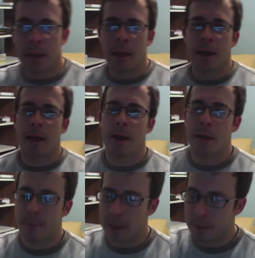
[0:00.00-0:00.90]

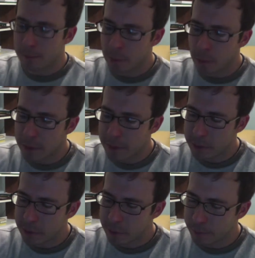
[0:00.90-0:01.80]
examples here.
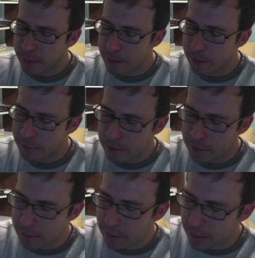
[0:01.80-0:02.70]
I'm
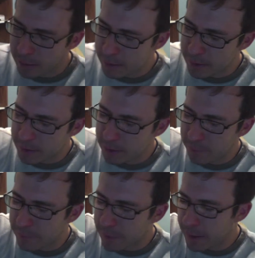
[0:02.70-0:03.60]
going to
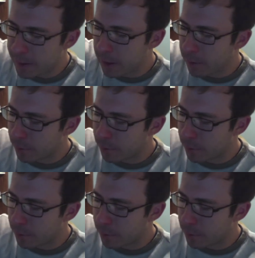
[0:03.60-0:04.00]
compare the